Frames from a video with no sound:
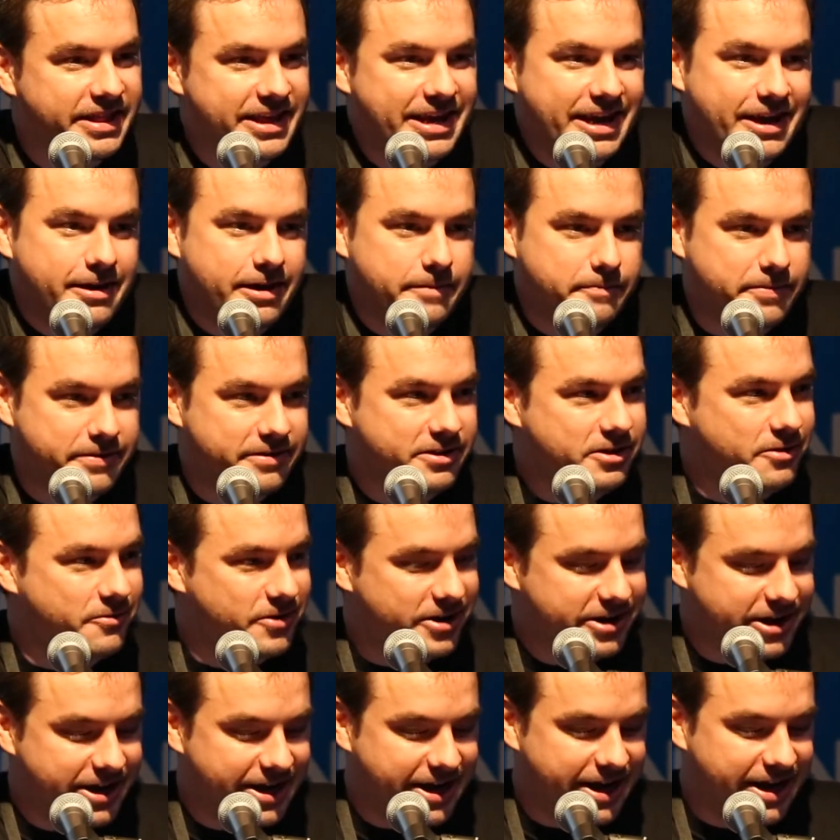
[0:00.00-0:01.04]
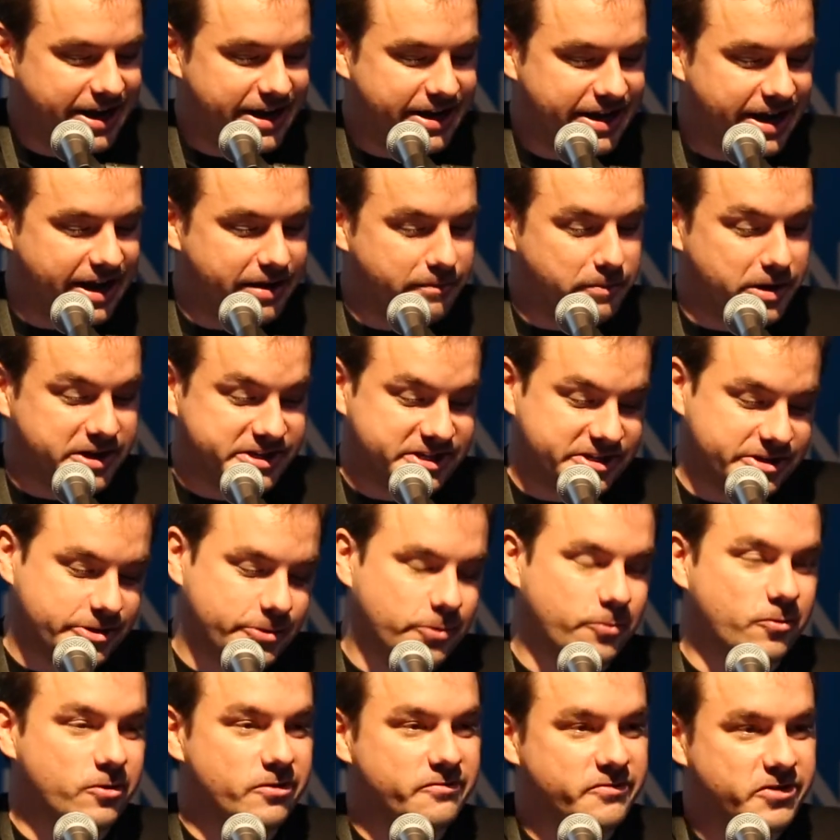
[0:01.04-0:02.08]
the app URI Monster
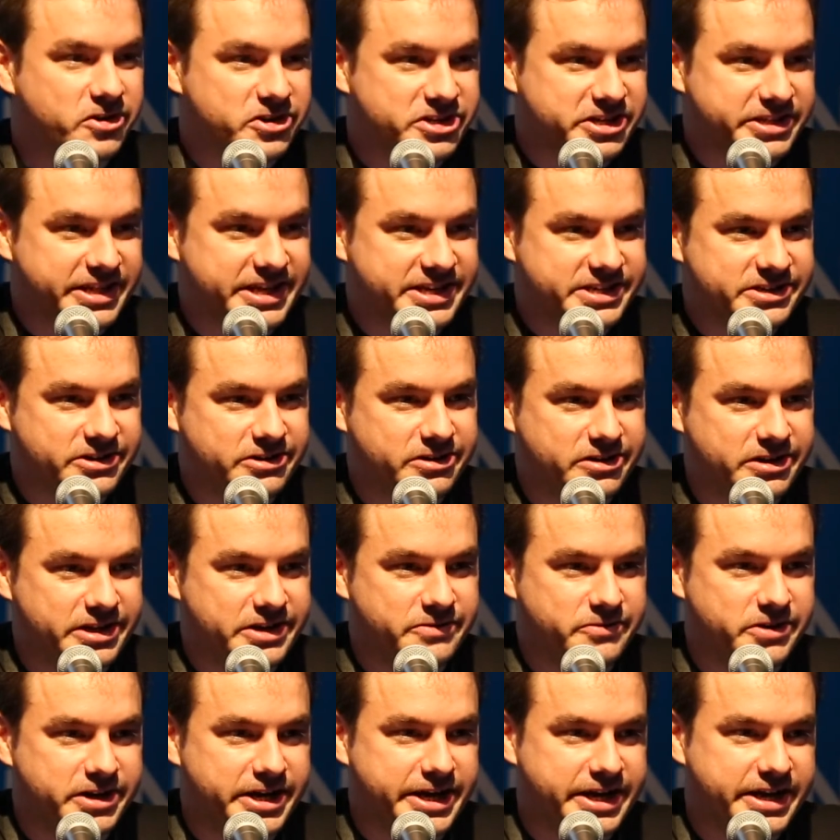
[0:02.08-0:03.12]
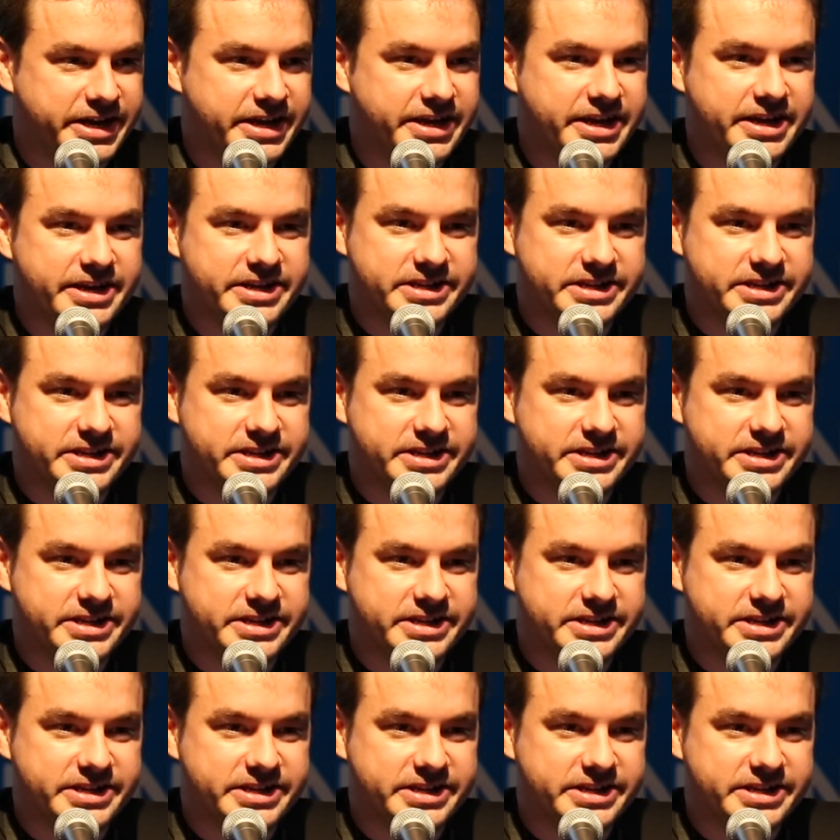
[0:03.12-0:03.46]
Core version that's currently running.